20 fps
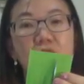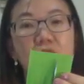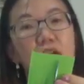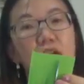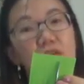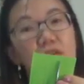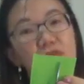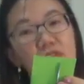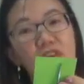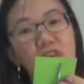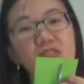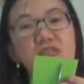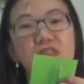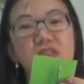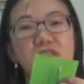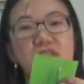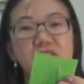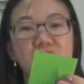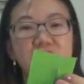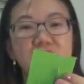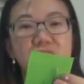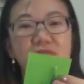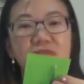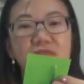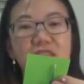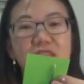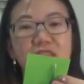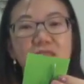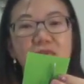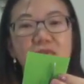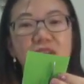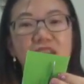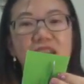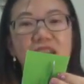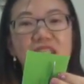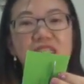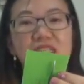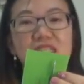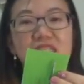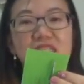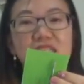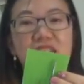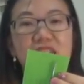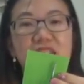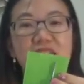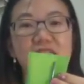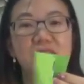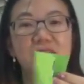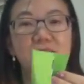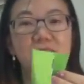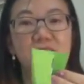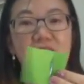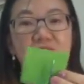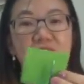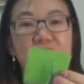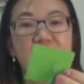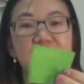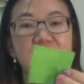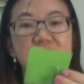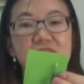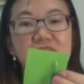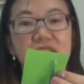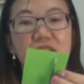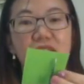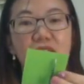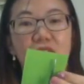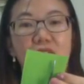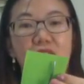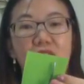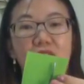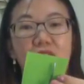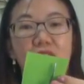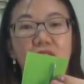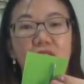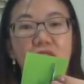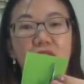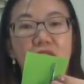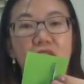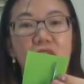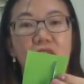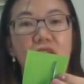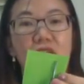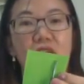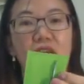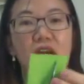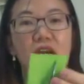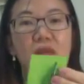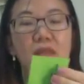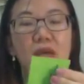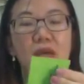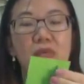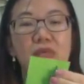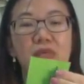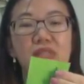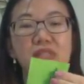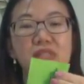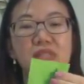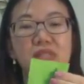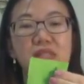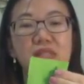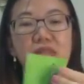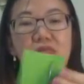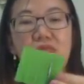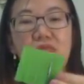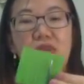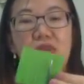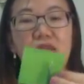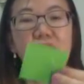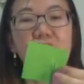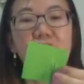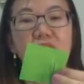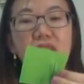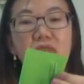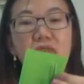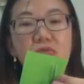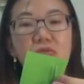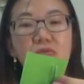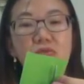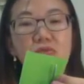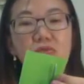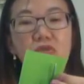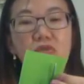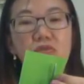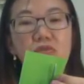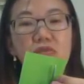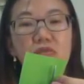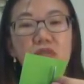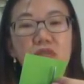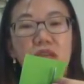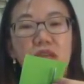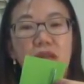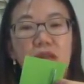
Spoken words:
Of course, alternatively, you can actually get some yarns, or I wouldn't recommend you to use